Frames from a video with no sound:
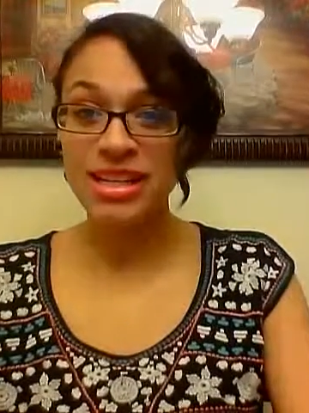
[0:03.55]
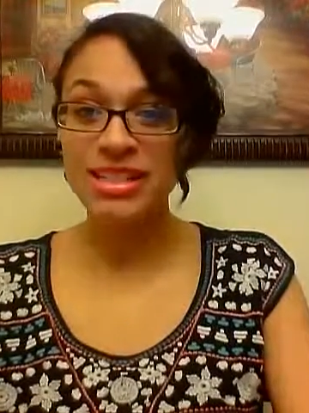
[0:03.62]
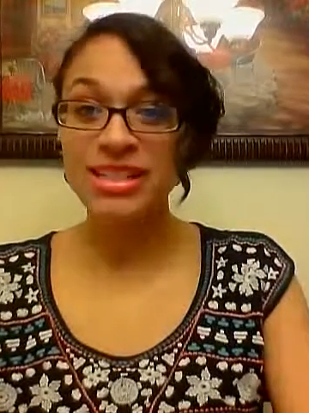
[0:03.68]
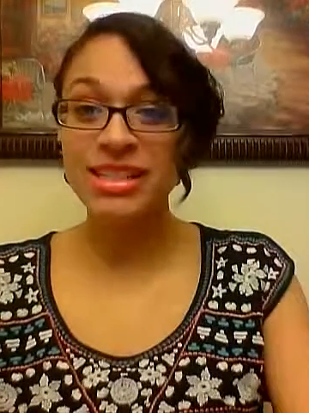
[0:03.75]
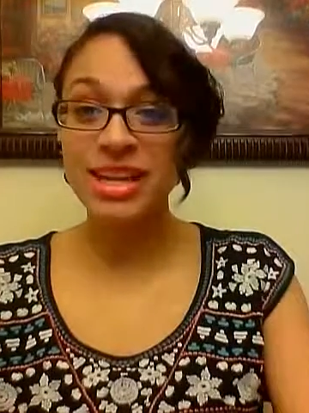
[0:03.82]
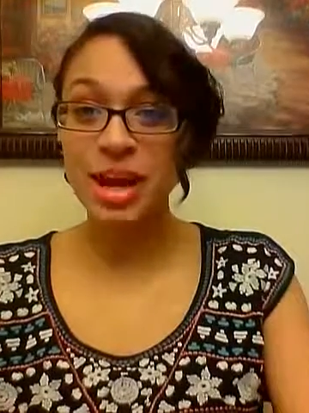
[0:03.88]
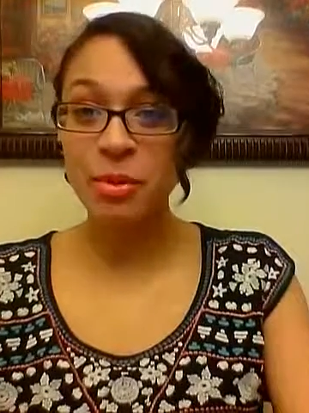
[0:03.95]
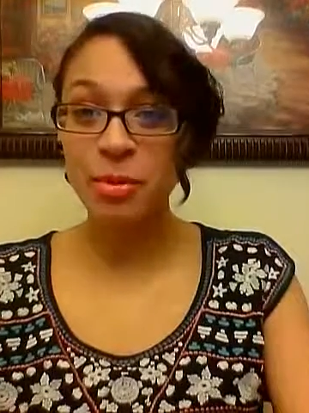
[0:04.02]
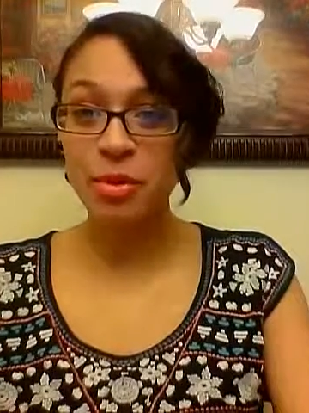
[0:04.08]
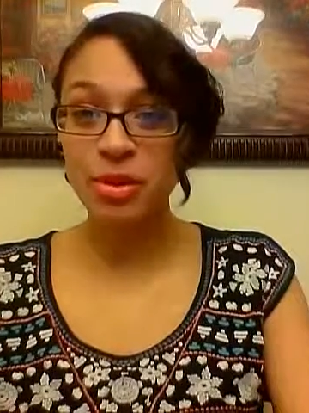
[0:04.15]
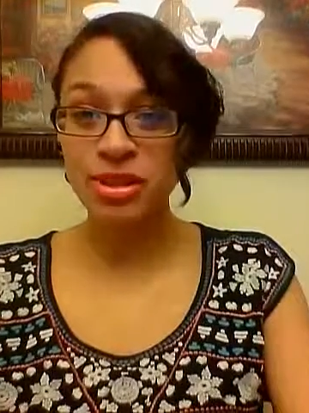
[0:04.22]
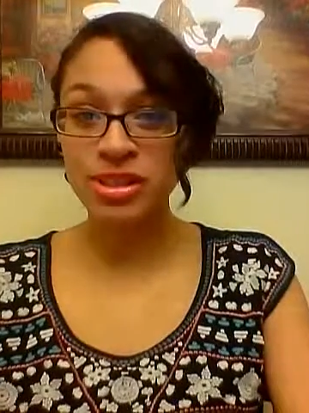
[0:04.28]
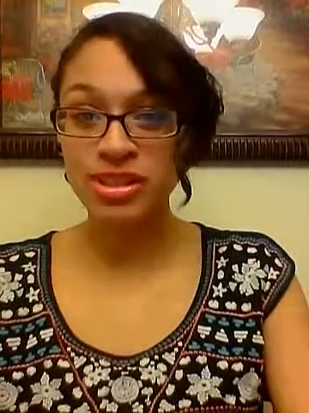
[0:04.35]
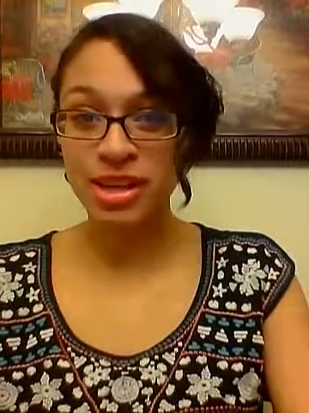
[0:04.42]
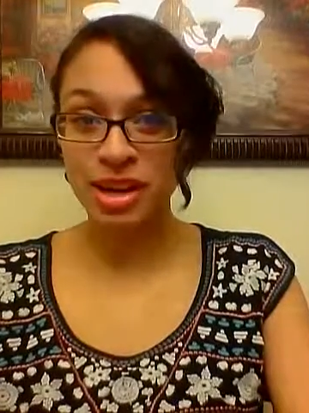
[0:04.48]
and today I'm
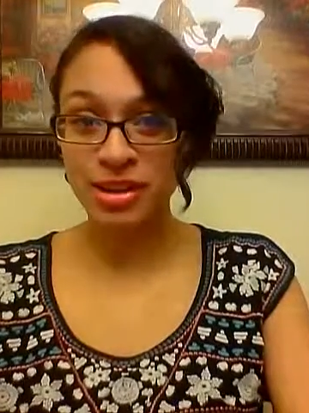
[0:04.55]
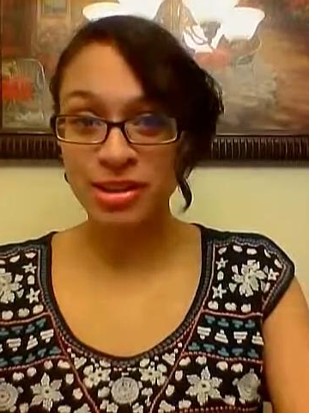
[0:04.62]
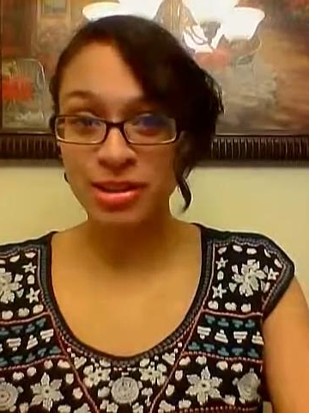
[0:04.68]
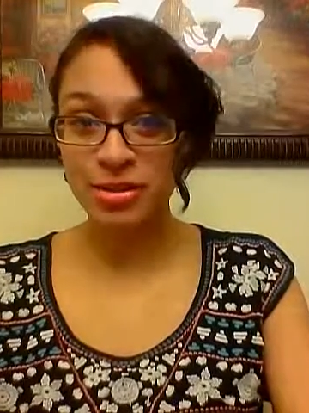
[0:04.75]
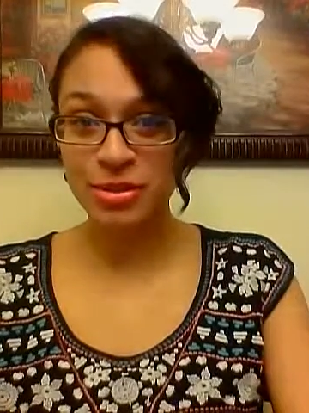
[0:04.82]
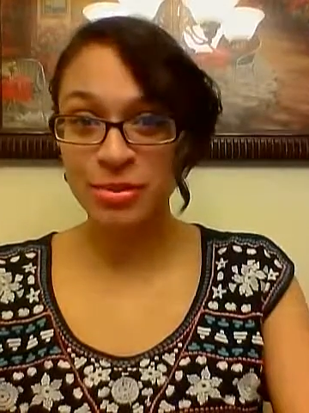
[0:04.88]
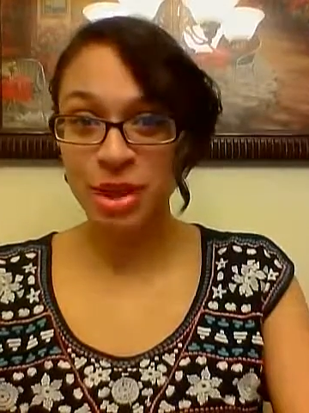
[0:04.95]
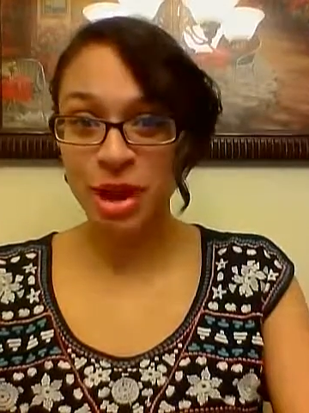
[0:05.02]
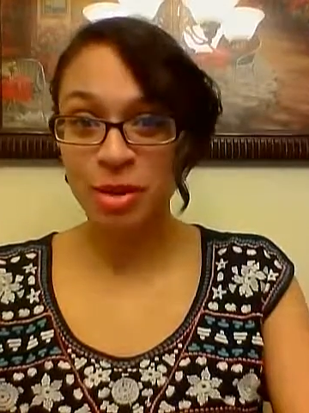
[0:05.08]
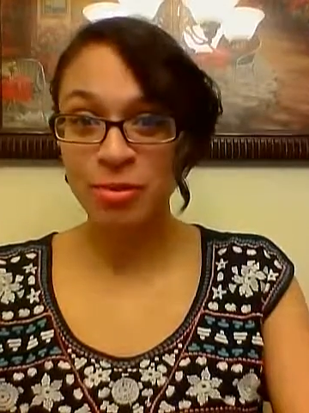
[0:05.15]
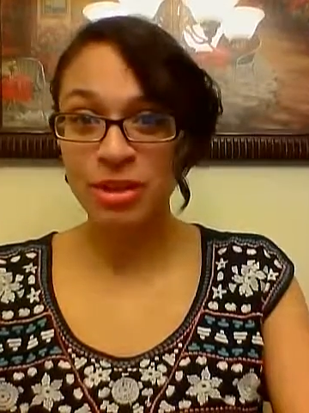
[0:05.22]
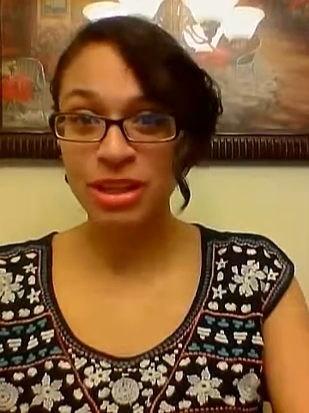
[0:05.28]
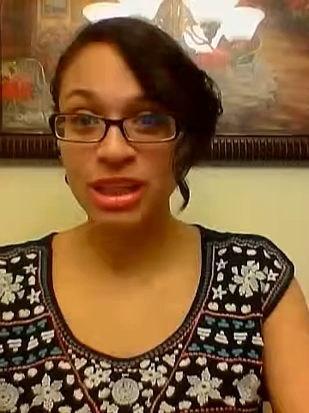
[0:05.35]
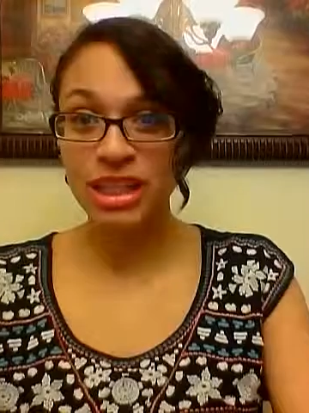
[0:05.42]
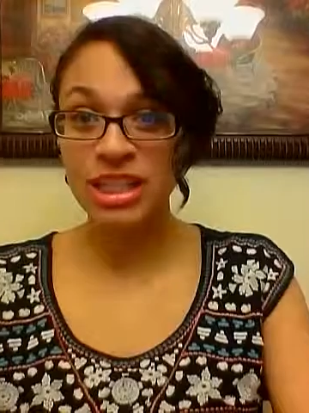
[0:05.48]
going to talk to you
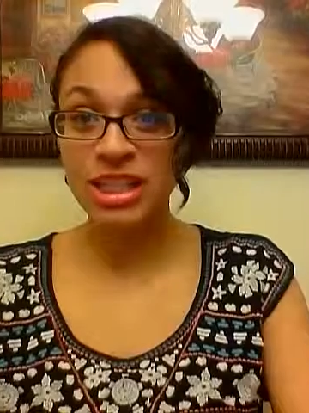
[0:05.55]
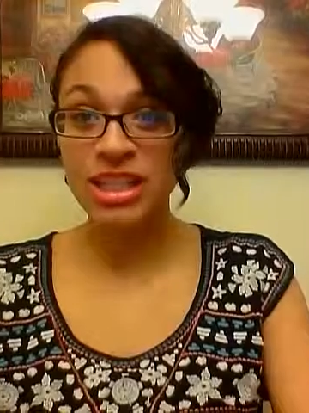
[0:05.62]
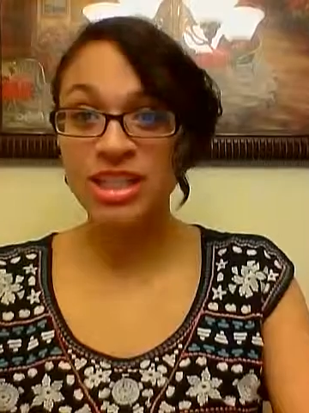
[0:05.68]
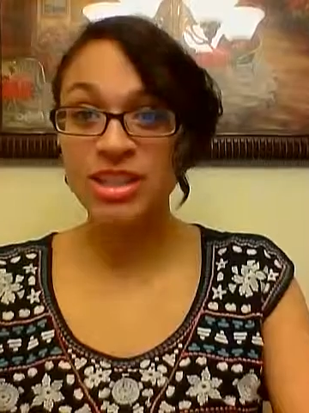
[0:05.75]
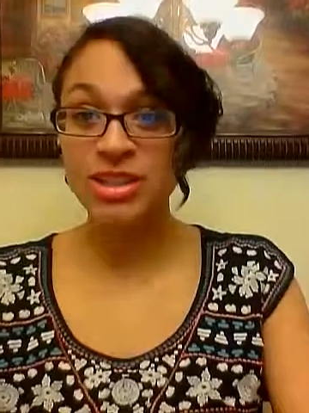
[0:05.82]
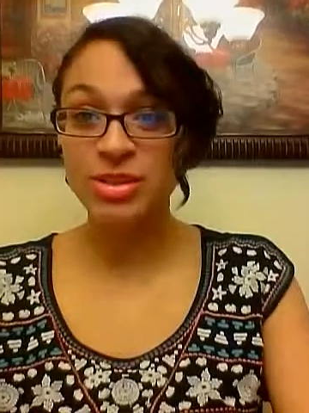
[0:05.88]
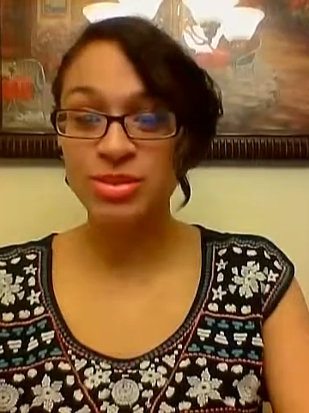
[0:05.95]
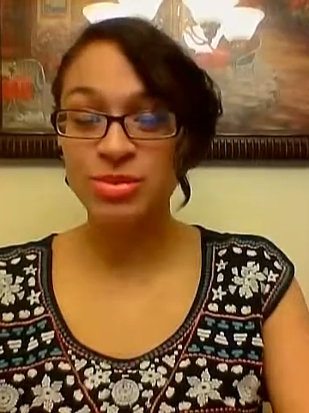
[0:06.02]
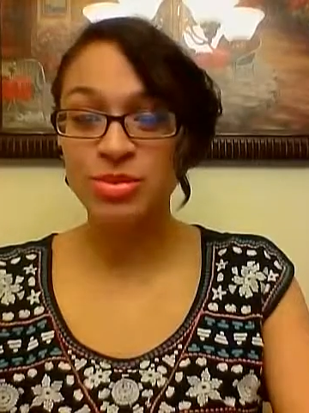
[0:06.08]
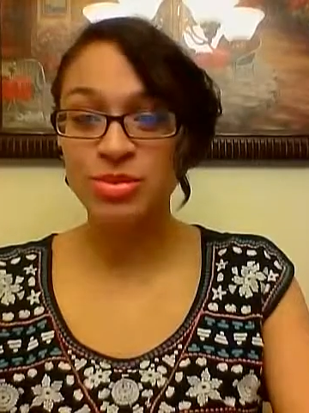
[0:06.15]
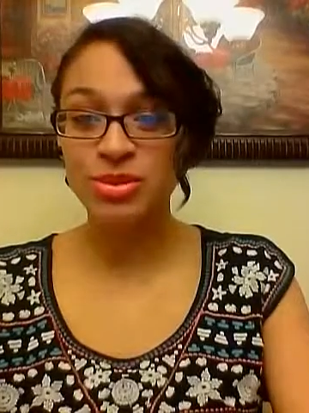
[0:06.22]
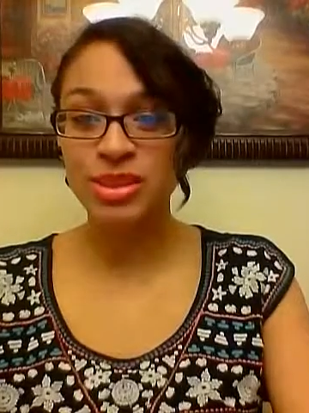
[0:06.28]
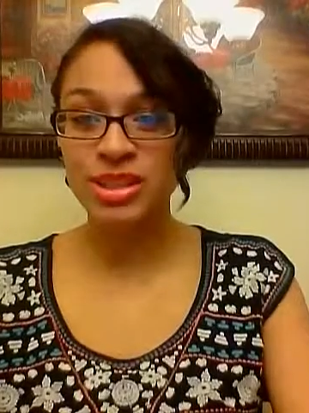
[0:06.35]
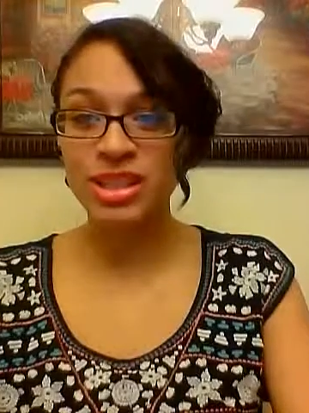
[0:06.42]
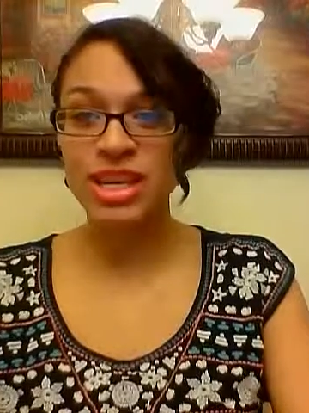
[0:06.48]
about religion in
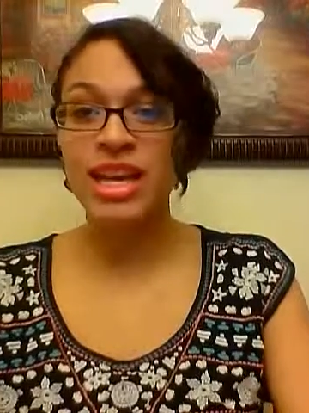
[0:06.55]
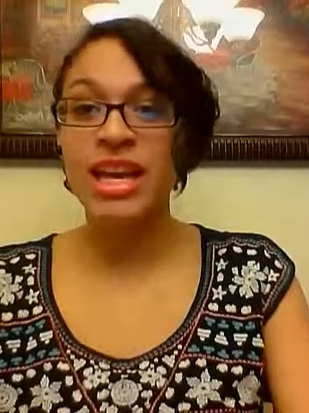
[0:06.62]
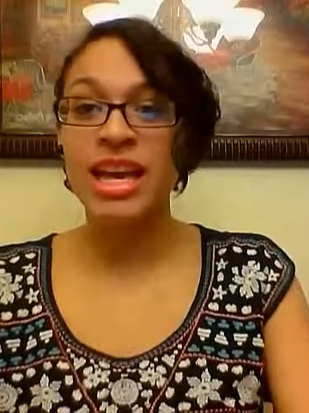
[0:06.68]
schools.